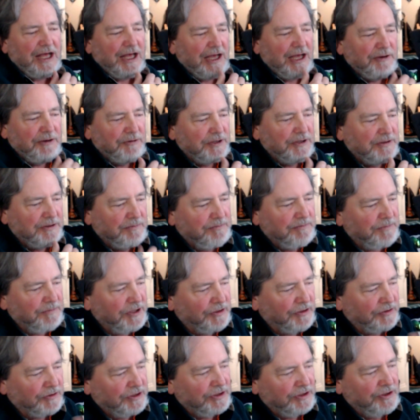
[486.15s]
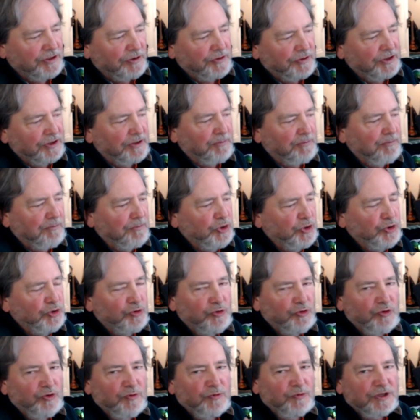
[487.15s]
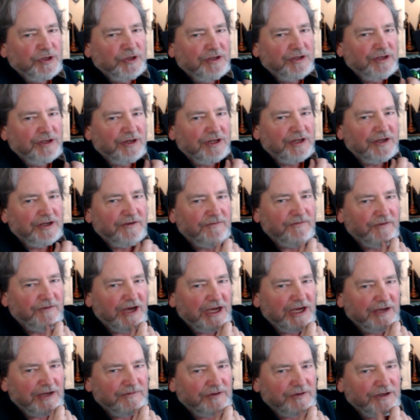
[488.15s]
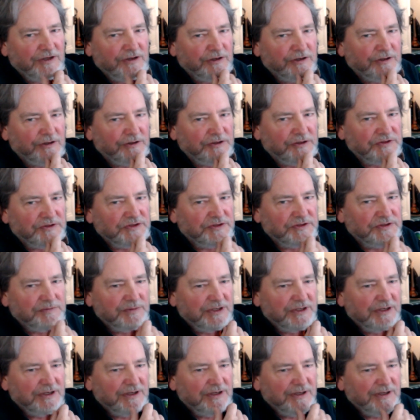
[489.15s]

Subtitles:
I would, could go to the moon within like 5 years.